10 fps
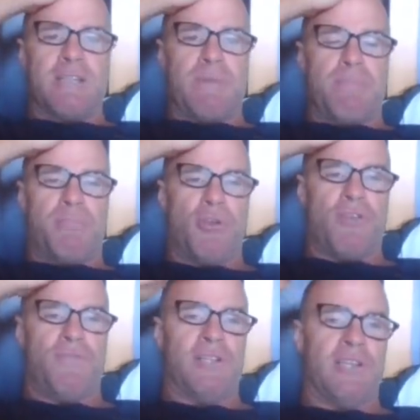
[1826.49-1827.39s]
to be
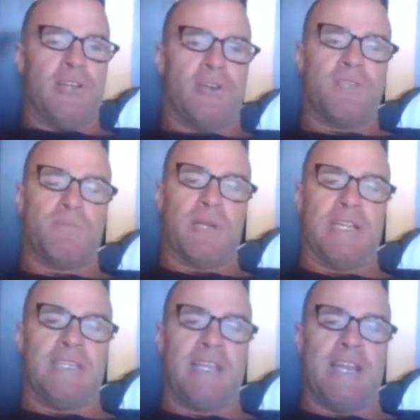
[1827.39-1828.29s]
perfectly honest. But
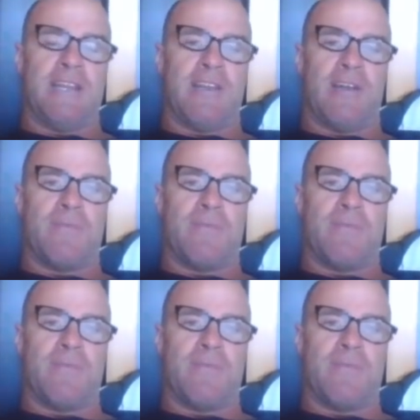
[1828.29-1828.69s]
he did.